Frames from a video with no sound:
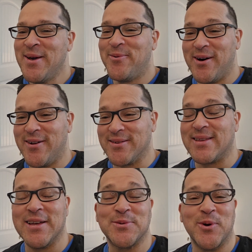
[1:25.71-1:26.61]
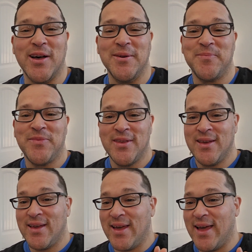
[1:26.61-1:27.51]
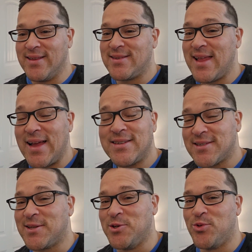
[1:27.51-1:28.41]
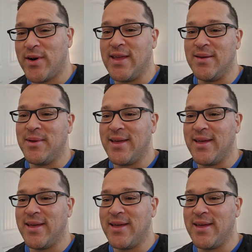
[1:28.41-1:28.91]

Well, guess what? It's not just a dream.